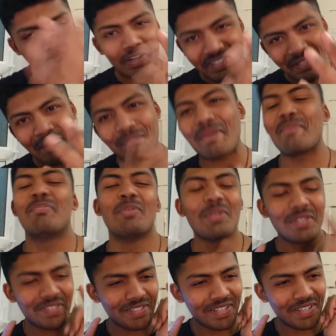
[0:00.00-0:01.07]
What's up
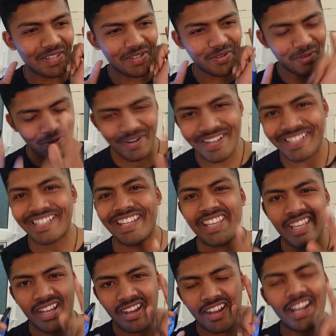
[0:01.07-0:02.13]
people?
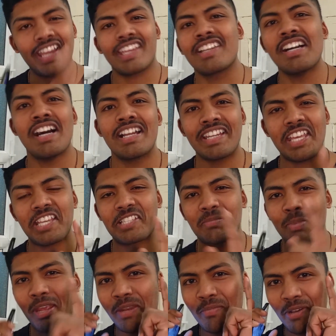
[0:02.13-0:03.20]
Honestly, I can't
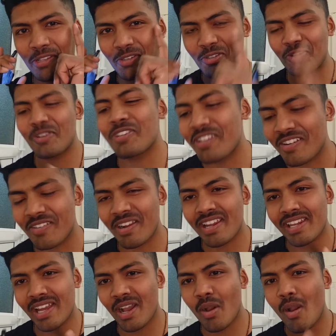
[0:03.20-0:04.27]
explain my situation
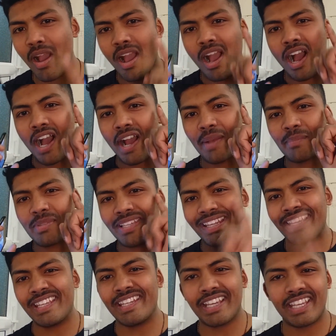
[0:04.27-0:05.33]
right now. I'm
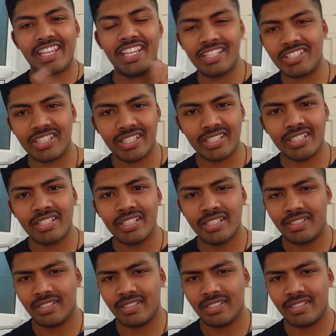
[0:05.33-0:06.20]
sitting in a kitchen